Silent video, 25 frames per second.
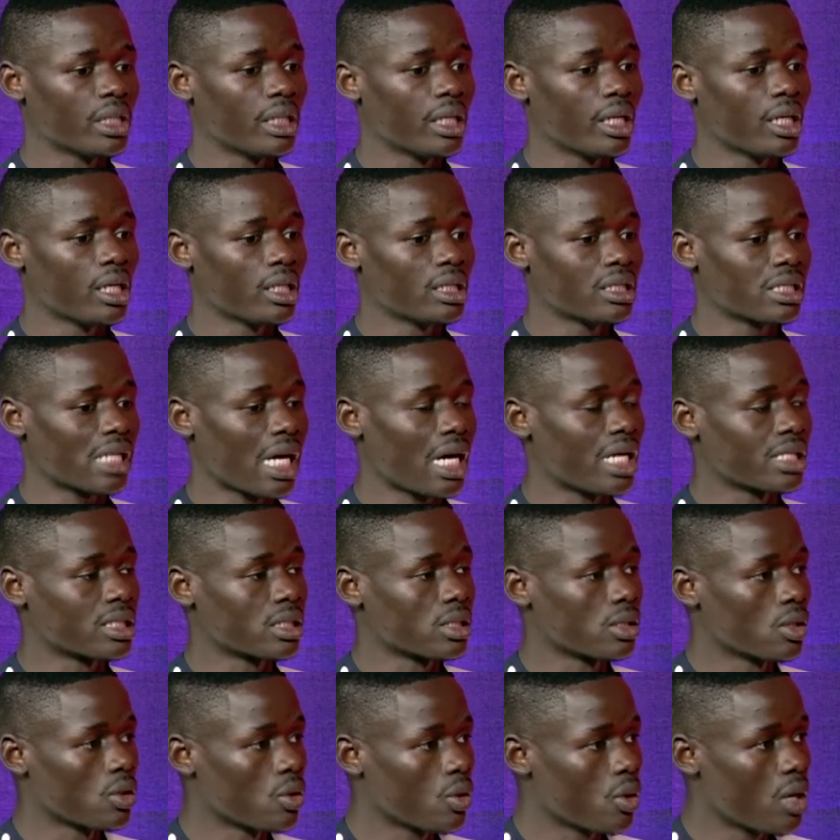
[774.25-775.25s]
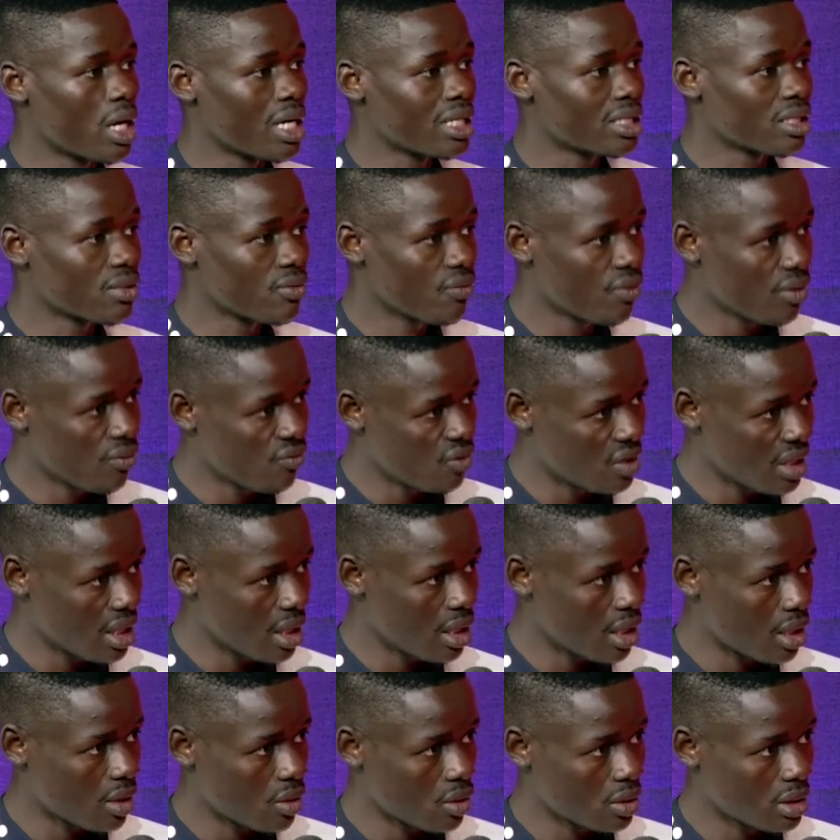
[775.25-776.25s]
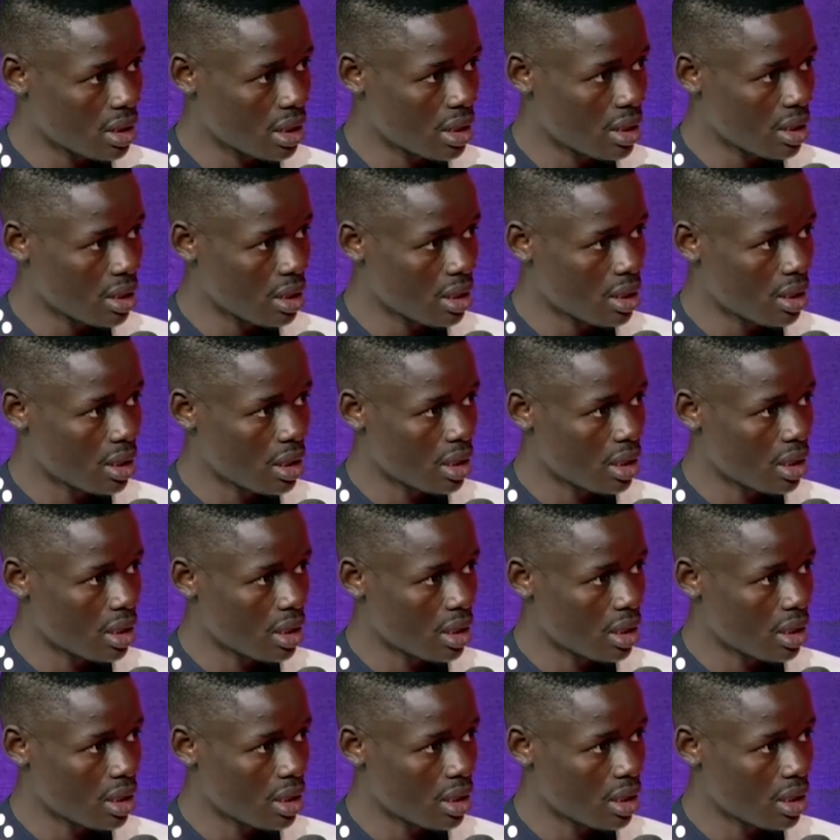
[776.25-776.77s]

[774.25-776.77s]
get as low as fifteen thousand